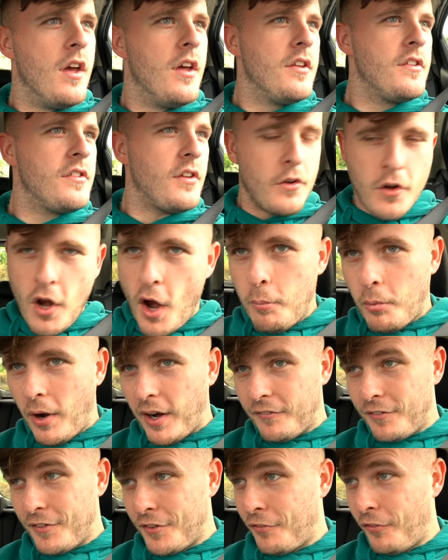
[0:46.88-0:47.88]
So no
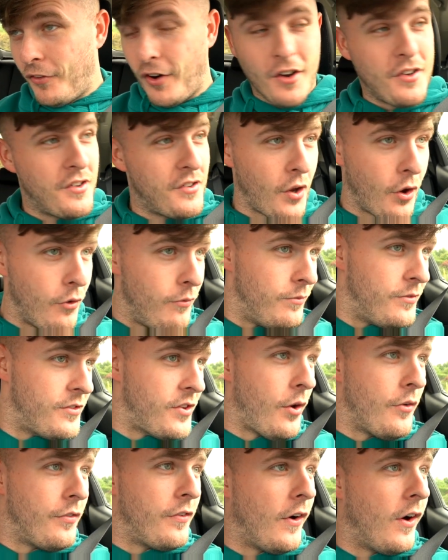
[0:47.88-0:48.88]
breakfast for us so oh,
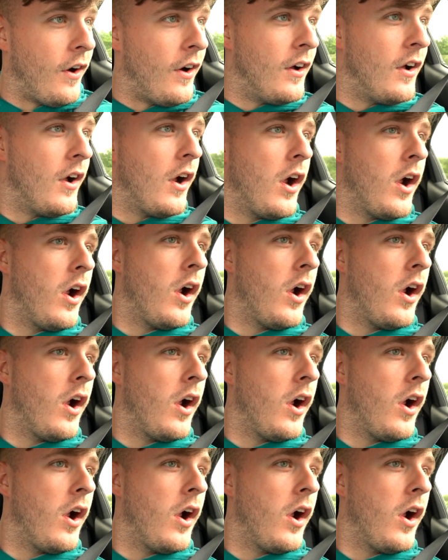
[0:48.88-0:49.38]
so far. Have,